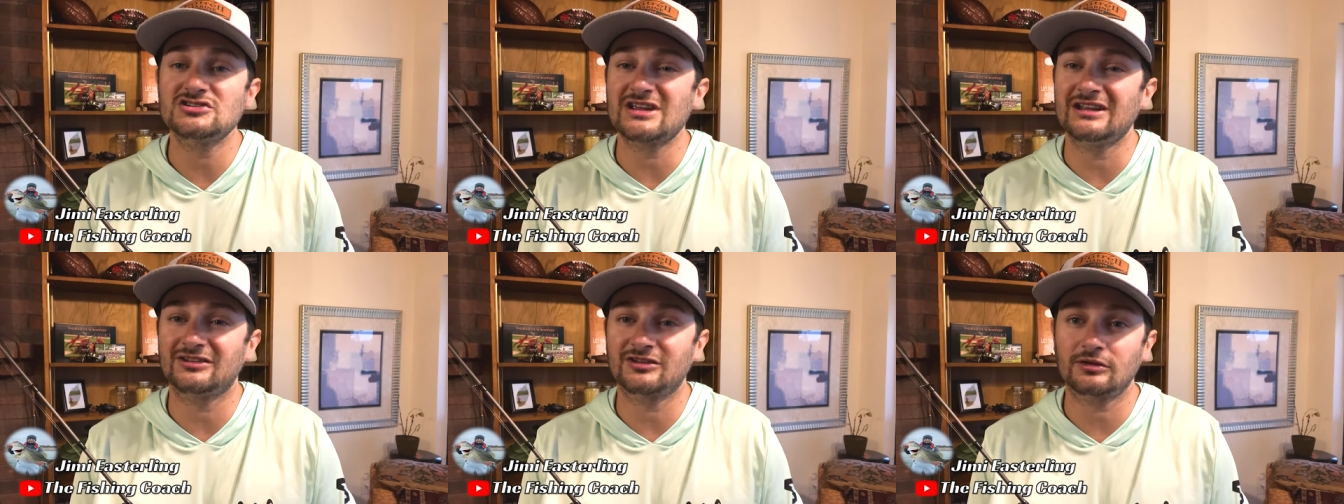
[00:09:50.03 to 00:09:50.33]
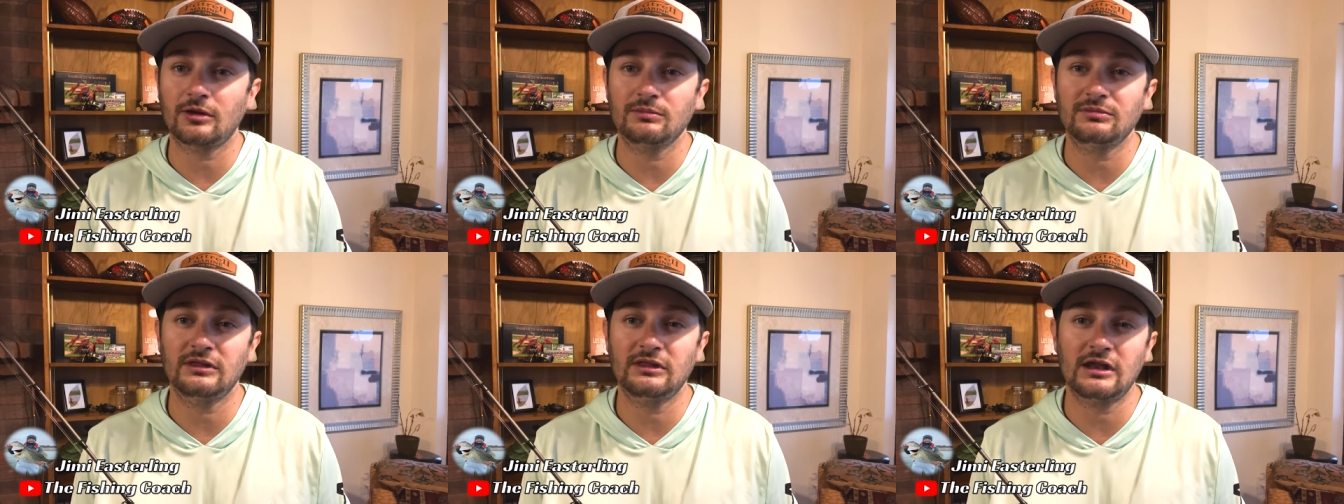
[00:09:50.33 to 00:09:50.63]
It's
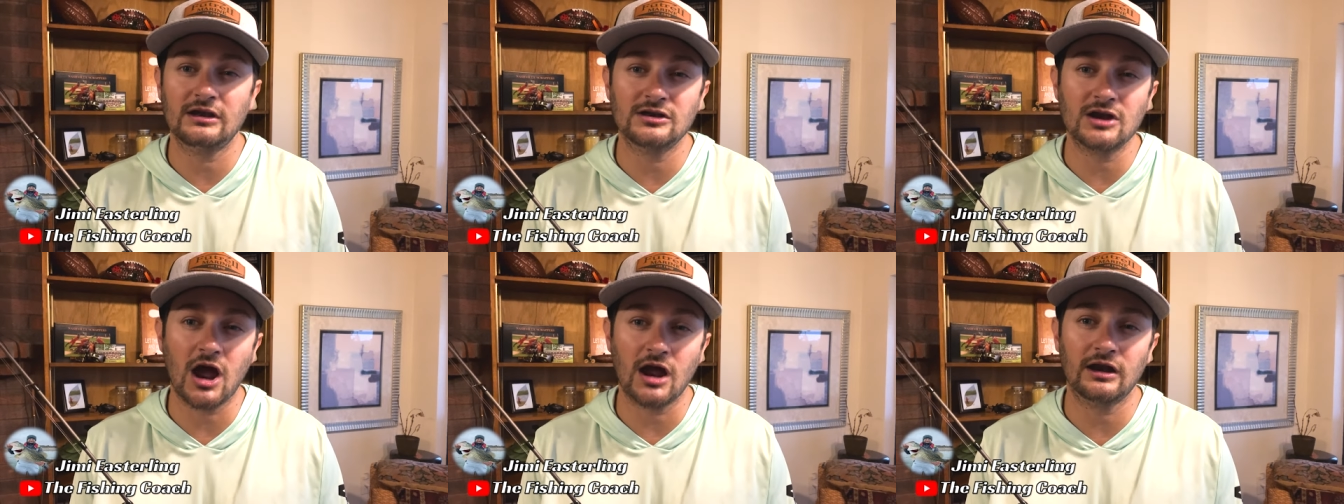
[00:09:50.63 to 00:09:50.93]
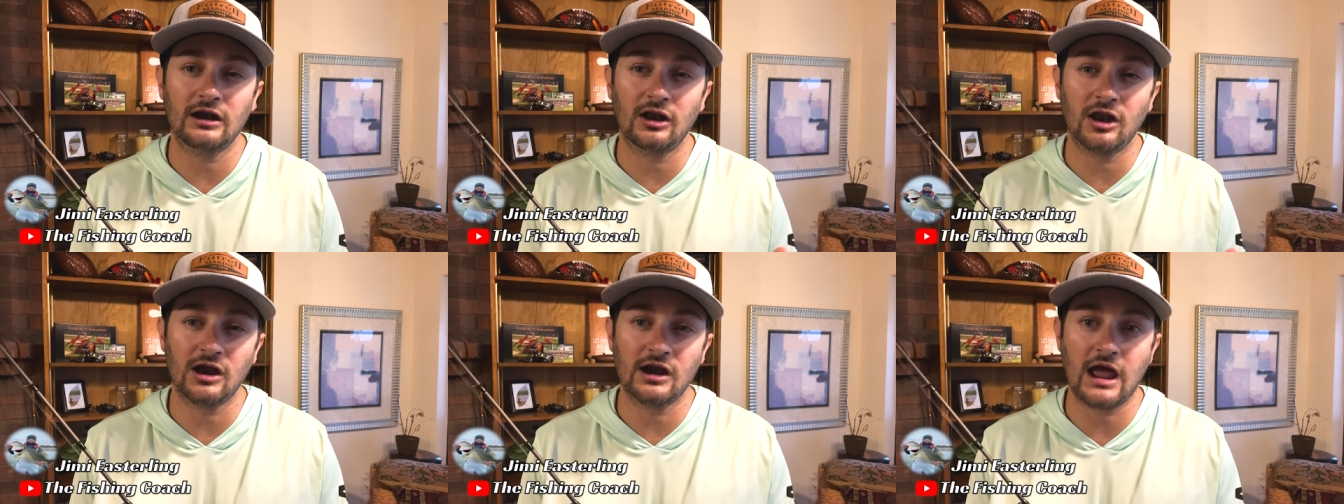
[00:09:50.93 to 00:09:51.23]
something that not
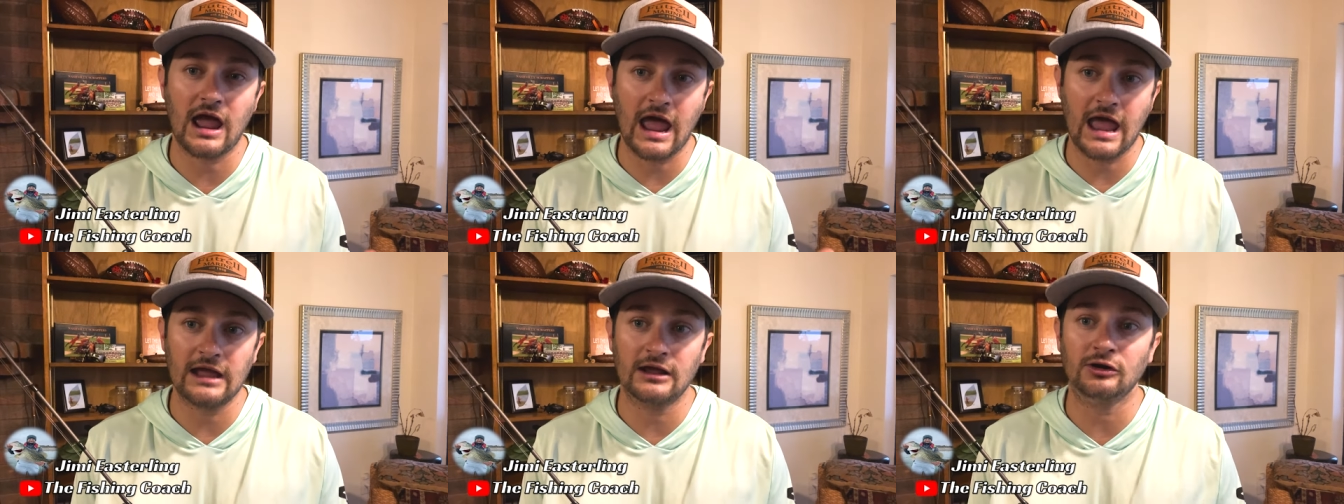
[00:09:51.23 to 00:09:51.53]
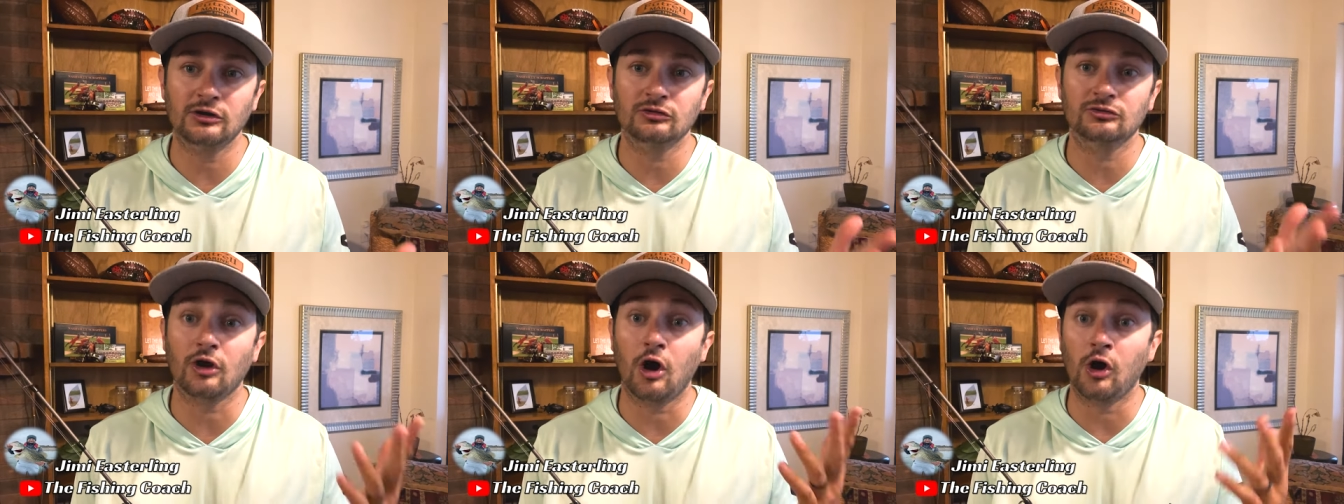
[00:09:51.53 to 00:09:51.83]
a lot of
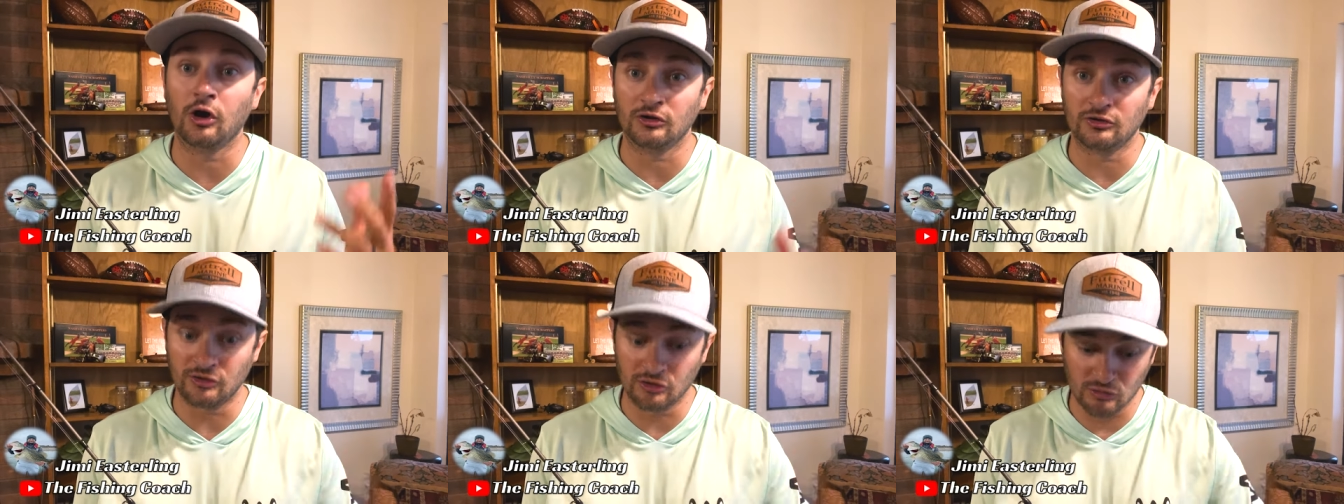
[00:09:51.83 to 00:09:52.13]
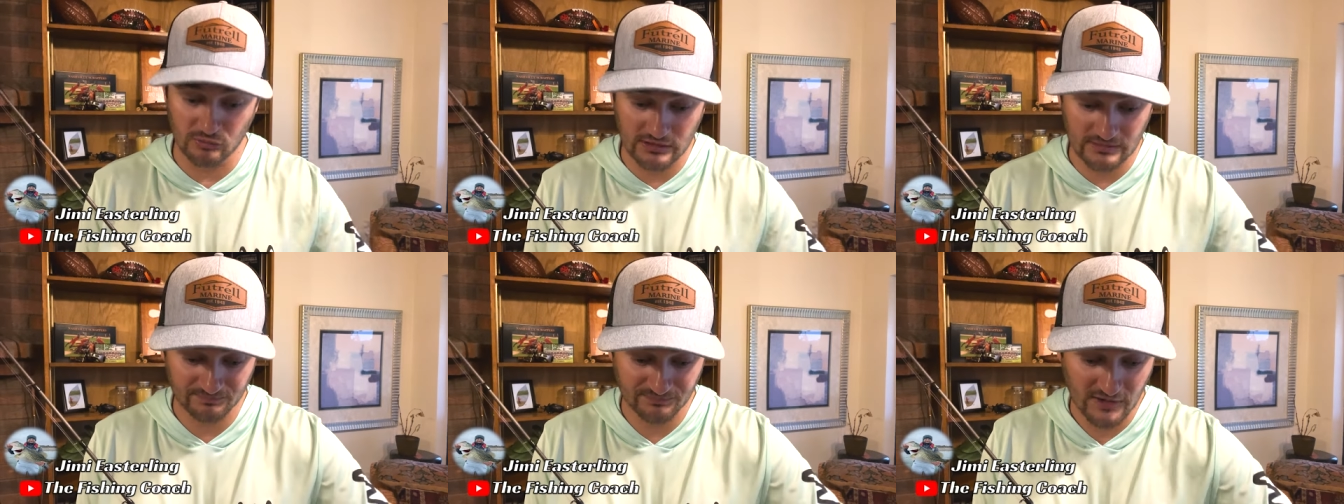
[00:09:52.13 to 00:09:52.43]
anglers are
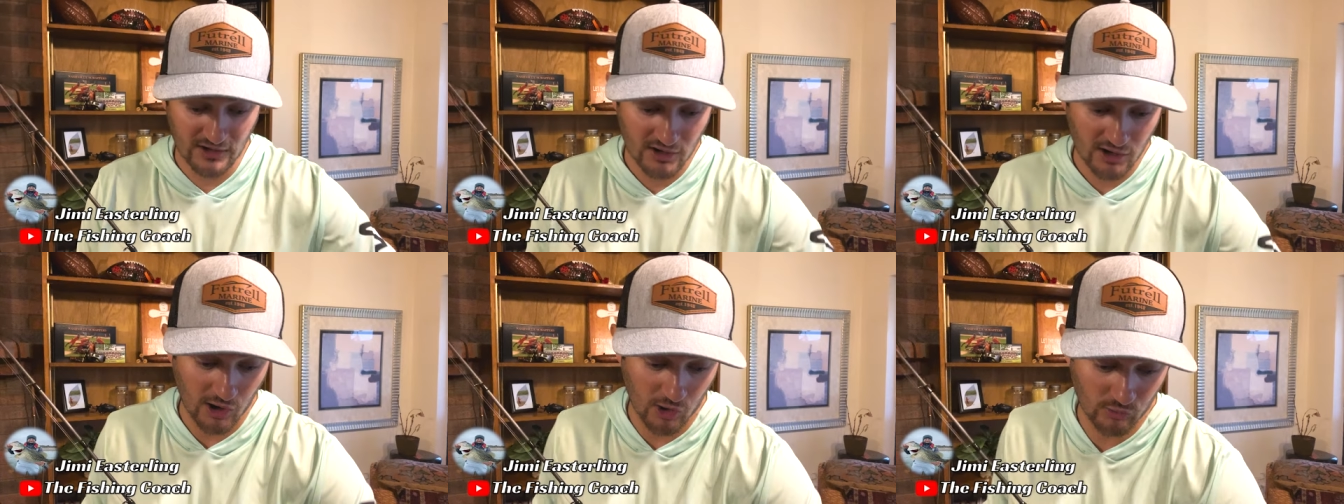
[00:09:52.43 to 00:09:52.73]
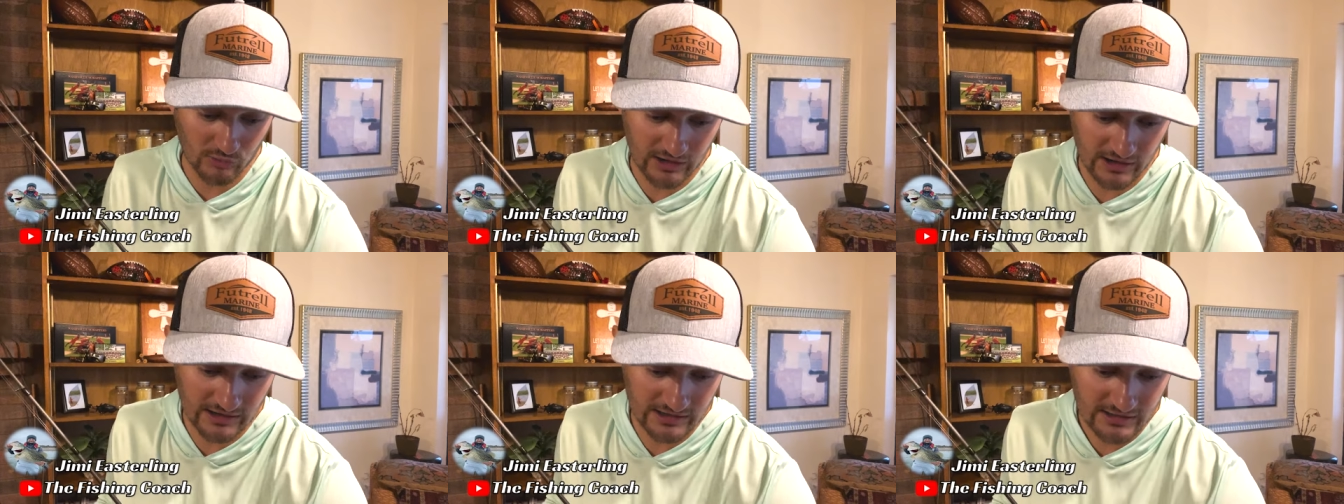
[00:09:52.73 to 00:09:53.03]
doing,
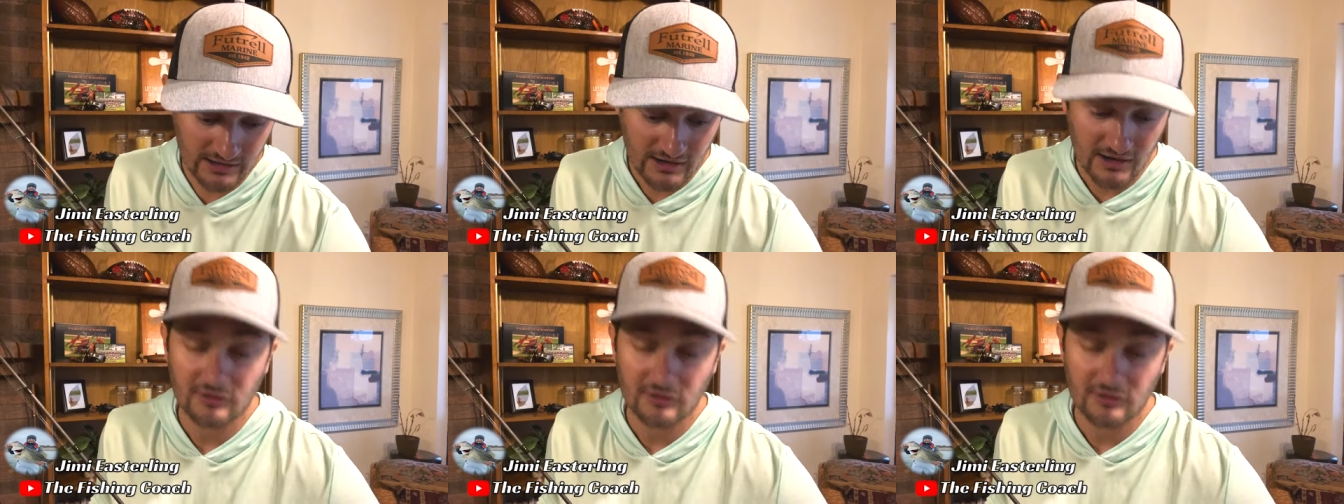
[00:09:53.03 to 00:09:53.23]
okay?